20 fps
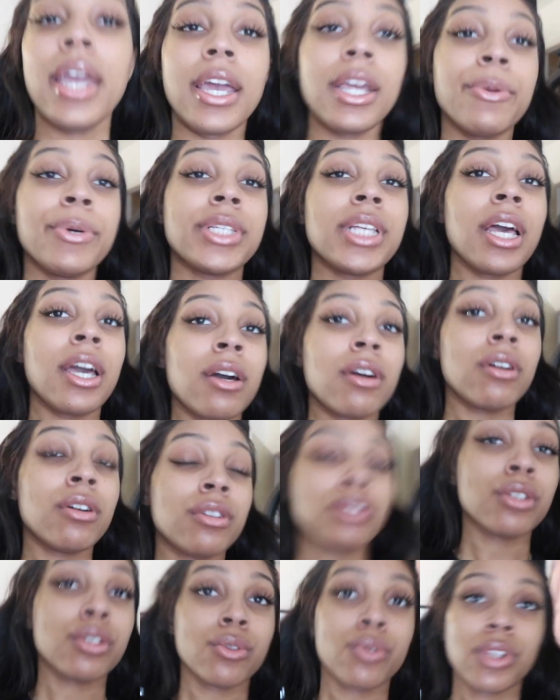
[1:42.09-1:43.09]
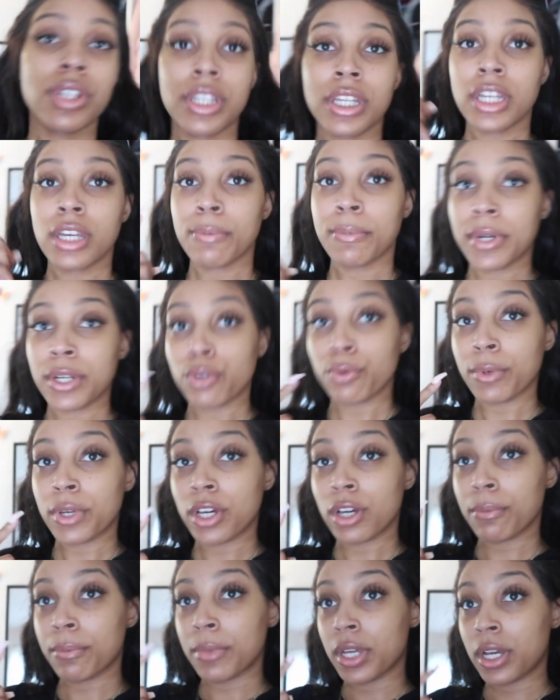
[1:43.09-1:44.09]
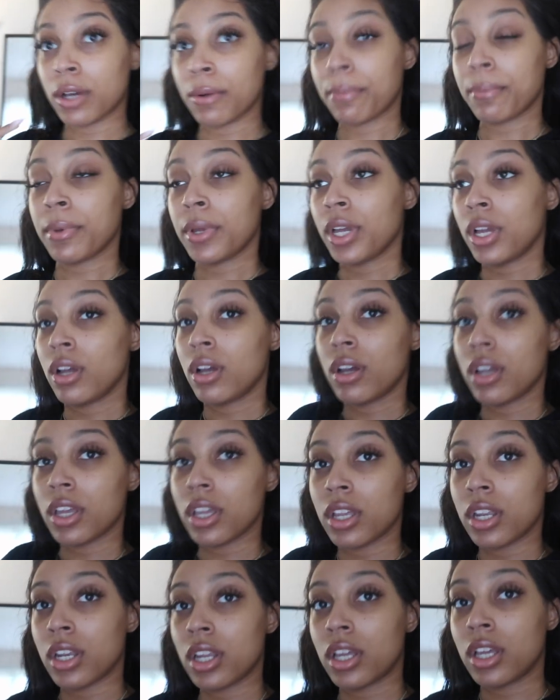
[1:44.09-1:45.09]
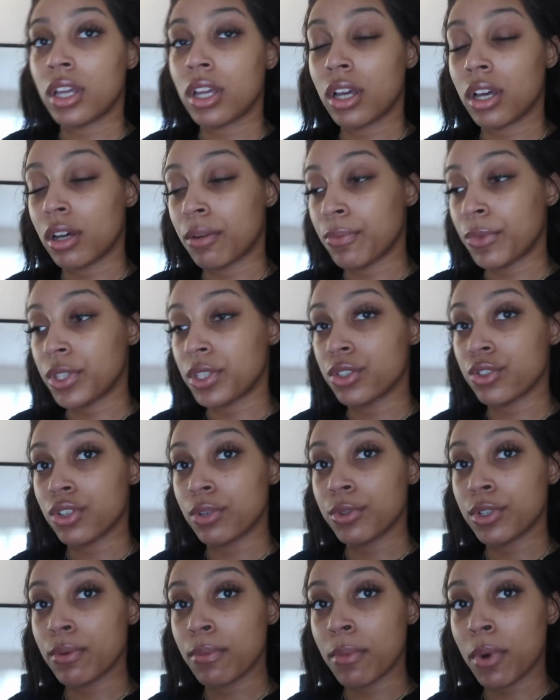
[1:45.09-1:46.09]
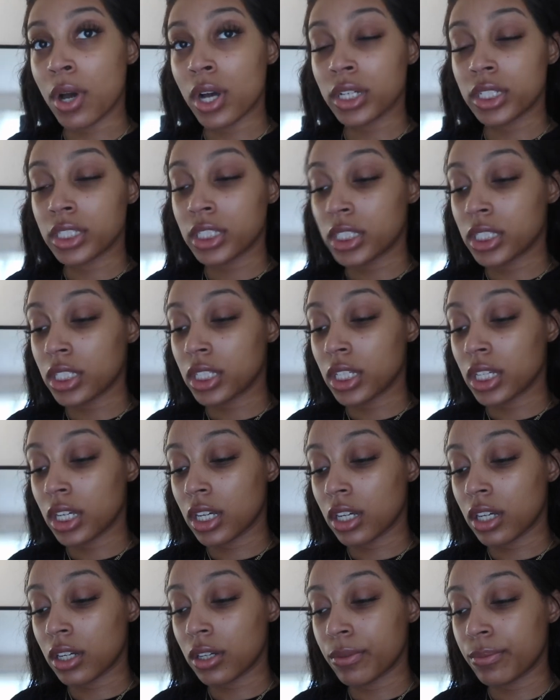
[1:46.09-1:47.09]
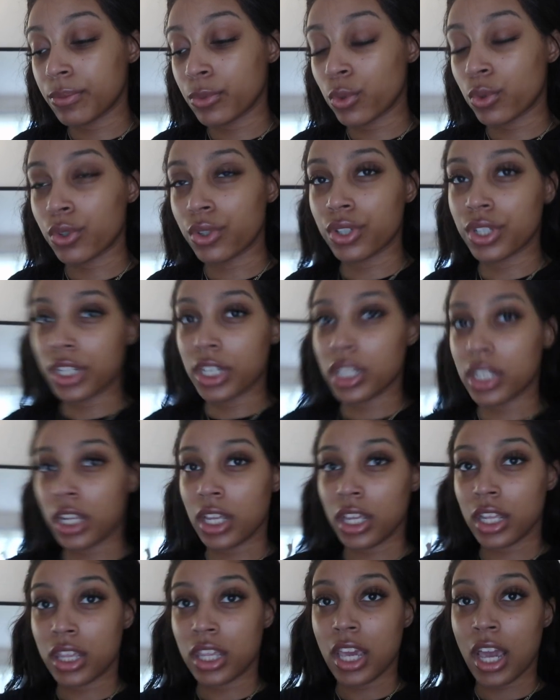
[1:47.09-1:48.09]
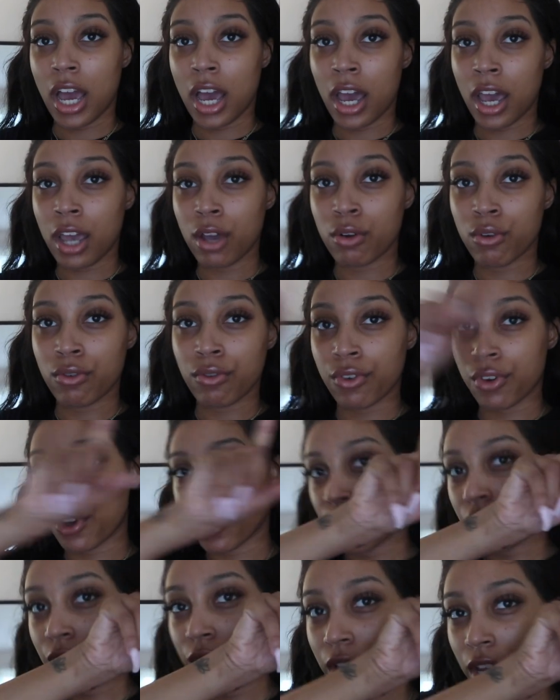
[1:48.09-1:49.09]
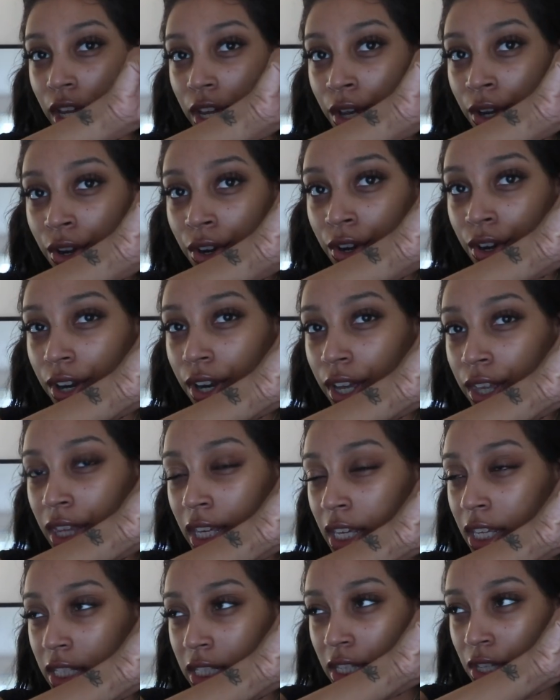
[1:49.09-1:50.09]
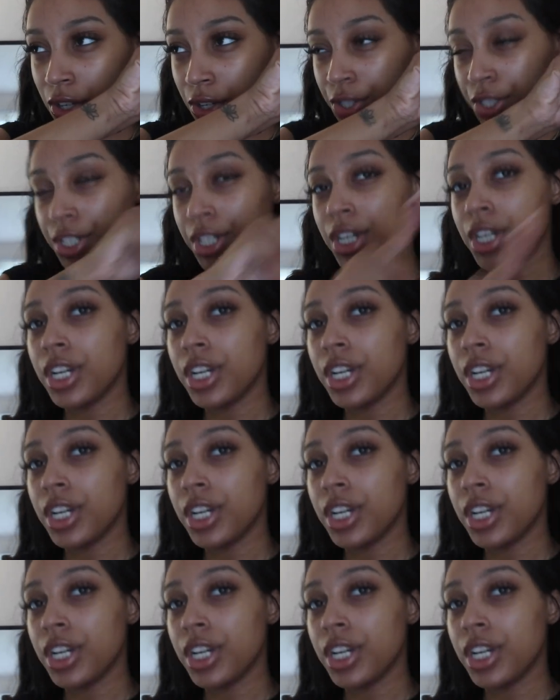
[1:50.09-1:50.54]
anyways i'll also link my new makeup makeup in um the description box um or in the eye over here i think it's here